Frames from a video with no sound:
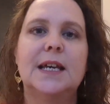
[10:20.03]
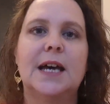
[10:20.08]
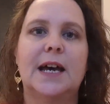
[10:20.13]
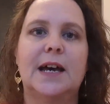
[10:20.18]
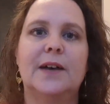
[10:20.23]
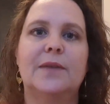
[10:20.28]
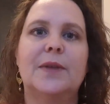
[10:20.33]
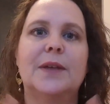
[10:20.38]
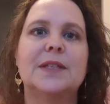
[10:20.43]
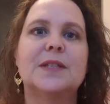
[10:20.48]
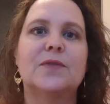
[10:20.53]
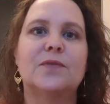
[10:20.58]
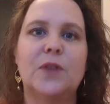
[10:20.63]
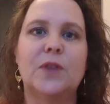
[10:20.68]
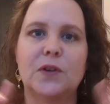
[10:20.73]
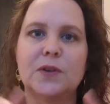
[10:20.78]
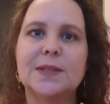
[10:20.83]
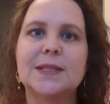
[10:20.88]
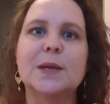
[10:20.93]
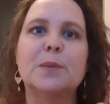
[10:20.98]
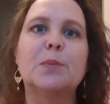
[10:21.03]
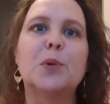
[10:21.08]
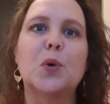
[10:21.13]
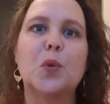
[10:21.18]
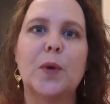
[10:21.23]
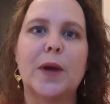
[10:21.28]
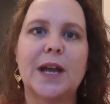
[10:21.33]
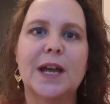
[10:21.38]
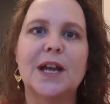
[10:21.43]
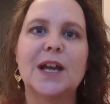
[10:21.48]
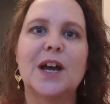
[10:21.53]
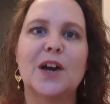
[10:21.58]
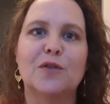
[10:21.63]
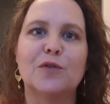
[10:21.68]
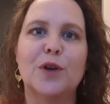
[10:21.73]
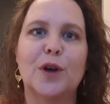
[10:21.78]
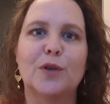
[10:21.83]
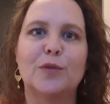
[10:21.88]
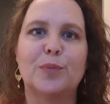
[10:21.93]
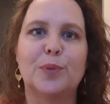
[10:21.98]
That's a very simple way
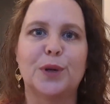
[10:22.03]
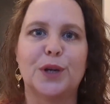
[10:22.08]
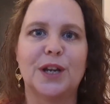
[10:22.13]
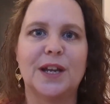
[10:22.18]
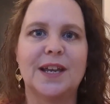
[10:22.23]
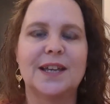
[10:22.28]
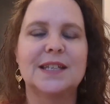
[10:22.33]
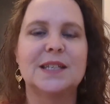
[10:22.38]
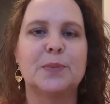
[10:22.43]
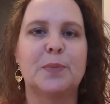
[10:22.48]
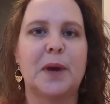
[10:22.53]
of putting it.